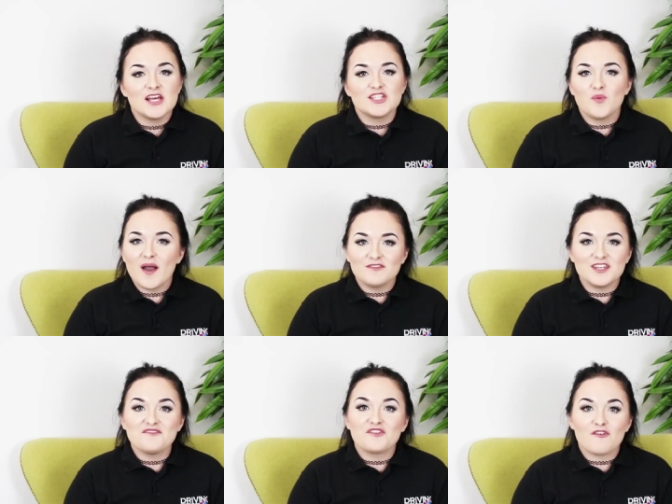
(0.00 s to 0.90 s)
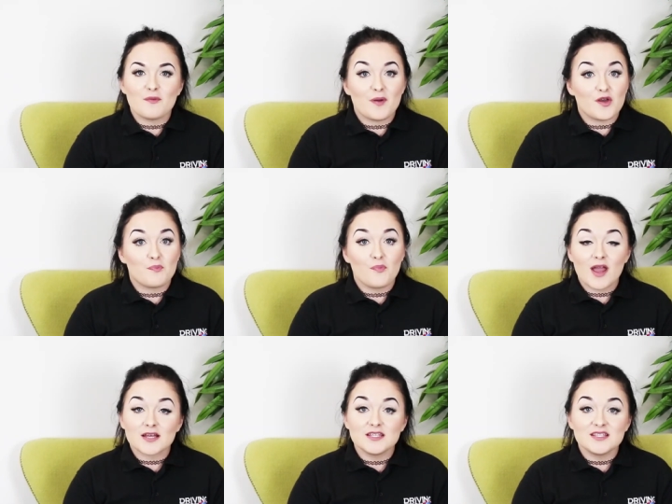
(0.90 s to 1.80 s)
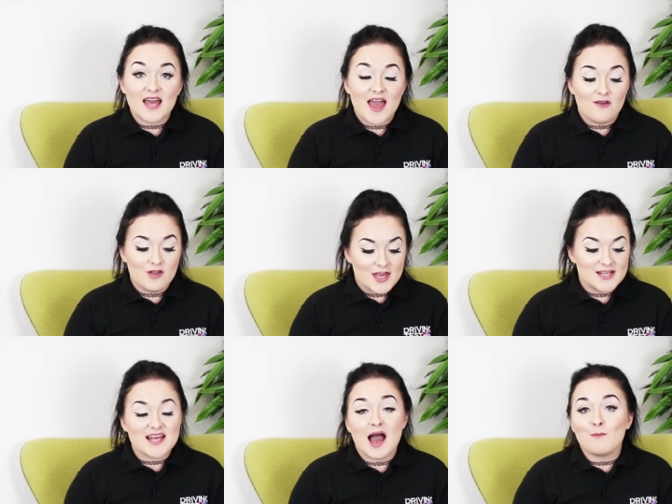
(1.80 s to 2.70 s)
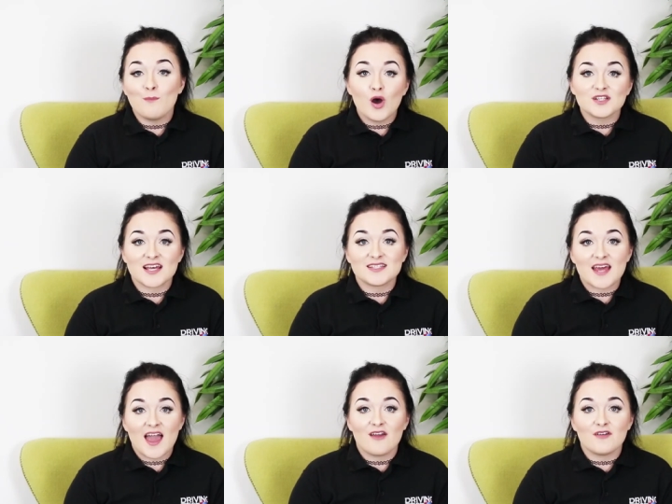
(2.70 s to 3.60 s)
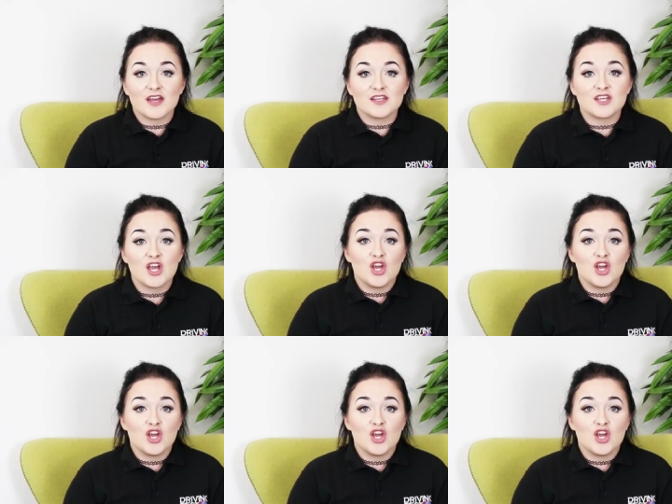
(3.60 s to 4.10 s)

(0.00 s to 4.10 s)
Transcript: So after you've covered both practice areas and mock test areas,